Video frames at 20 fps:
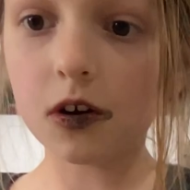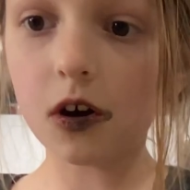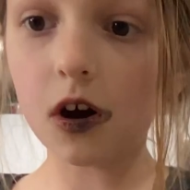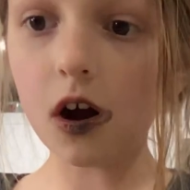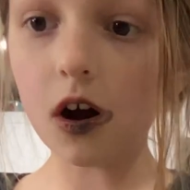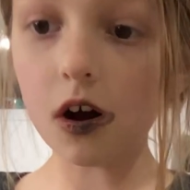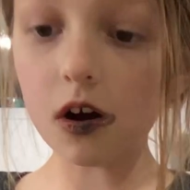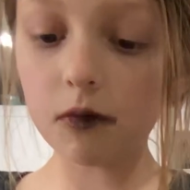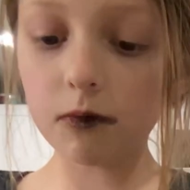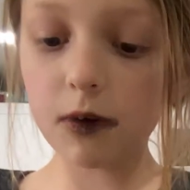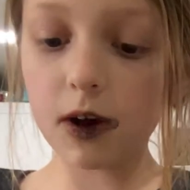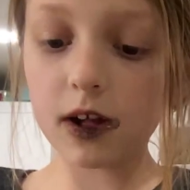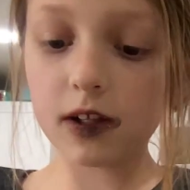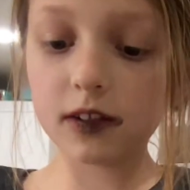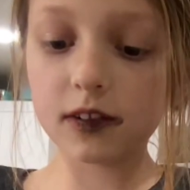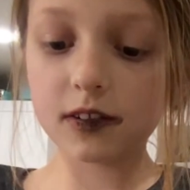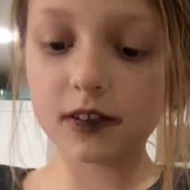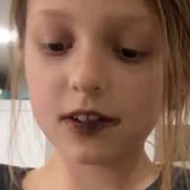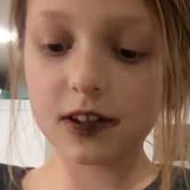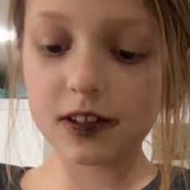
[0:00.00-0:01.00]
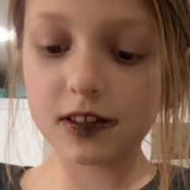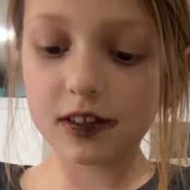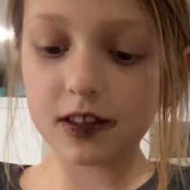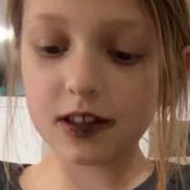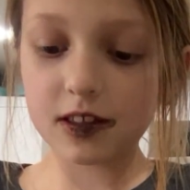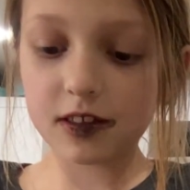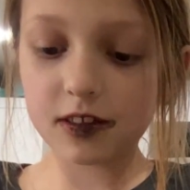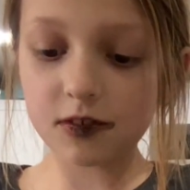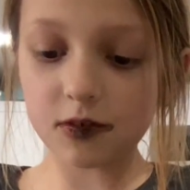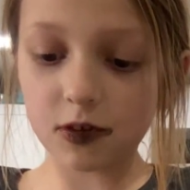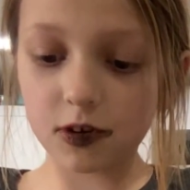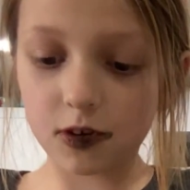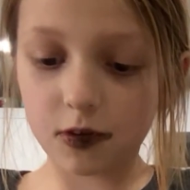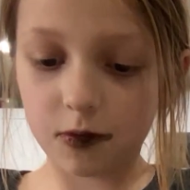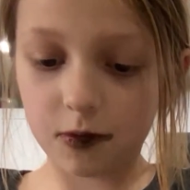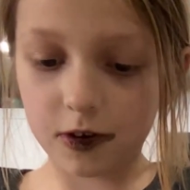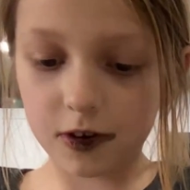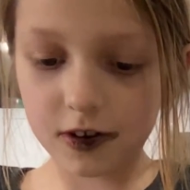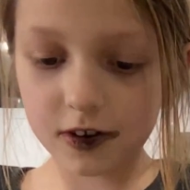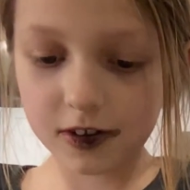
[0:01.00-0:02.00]
Oh, well, it, it sort of
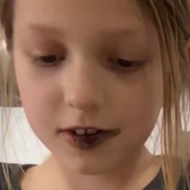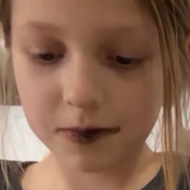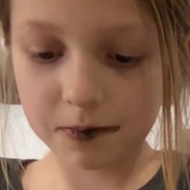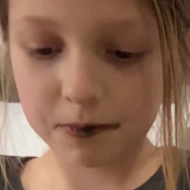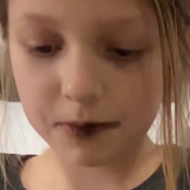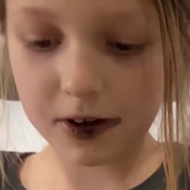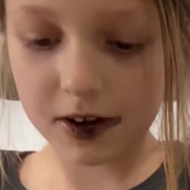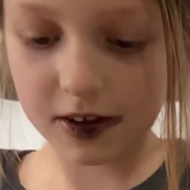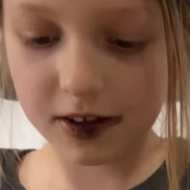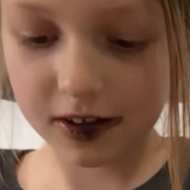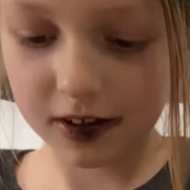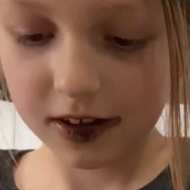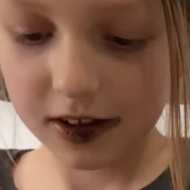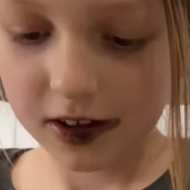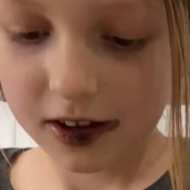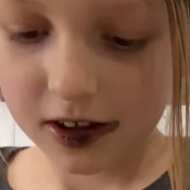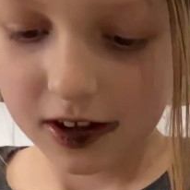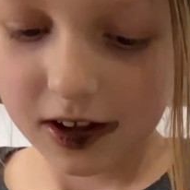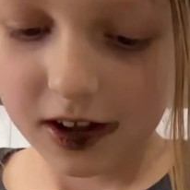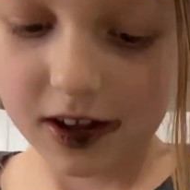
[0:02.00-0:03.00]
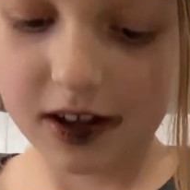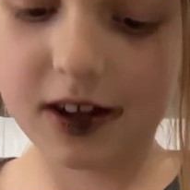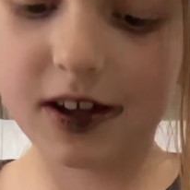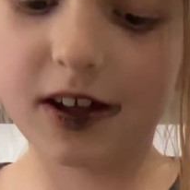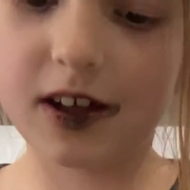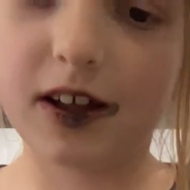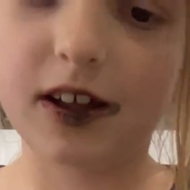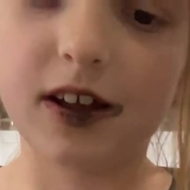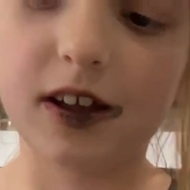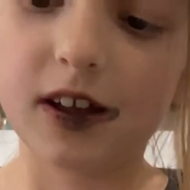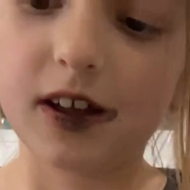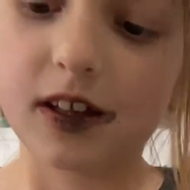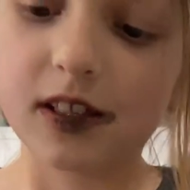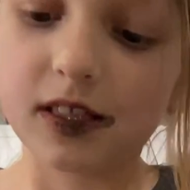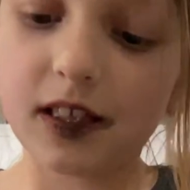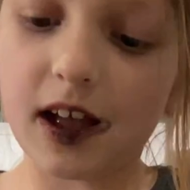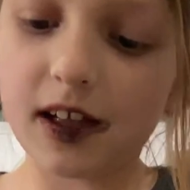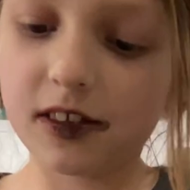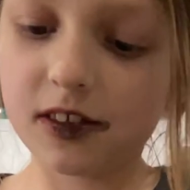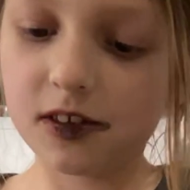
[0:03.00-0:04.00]
worked, but hey,
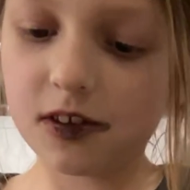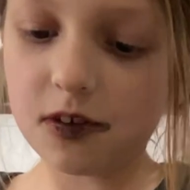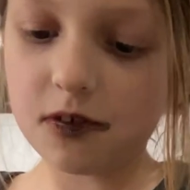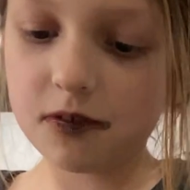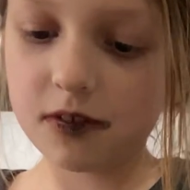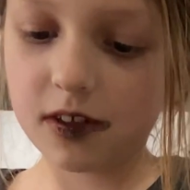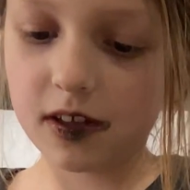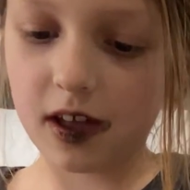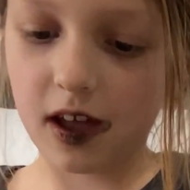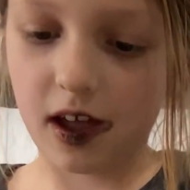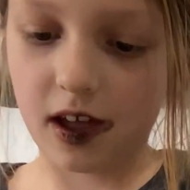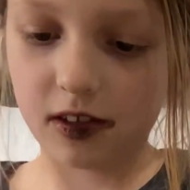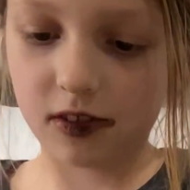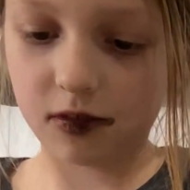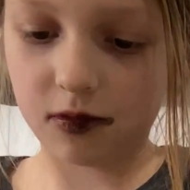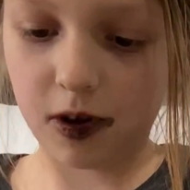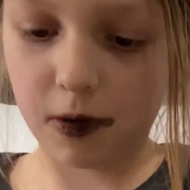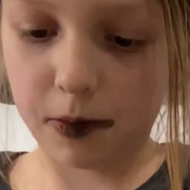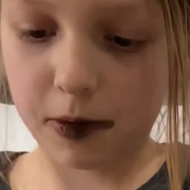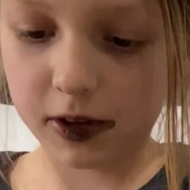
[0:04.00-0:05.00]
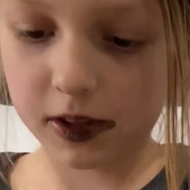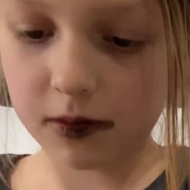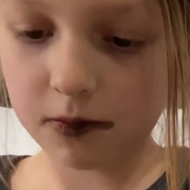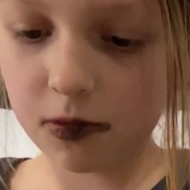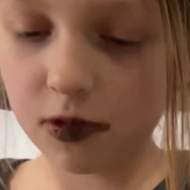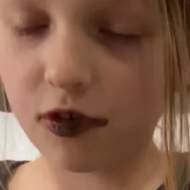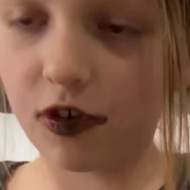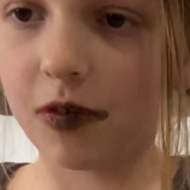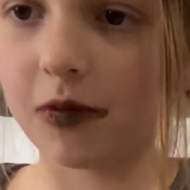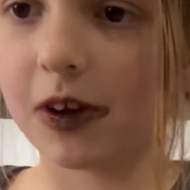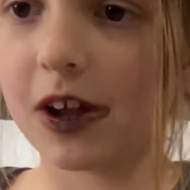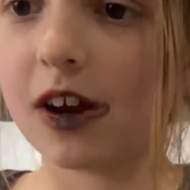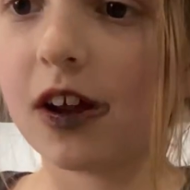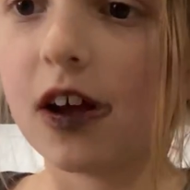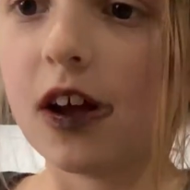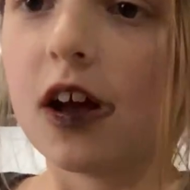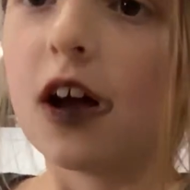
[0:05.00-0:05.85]
that's okay. So I picked up the charm again.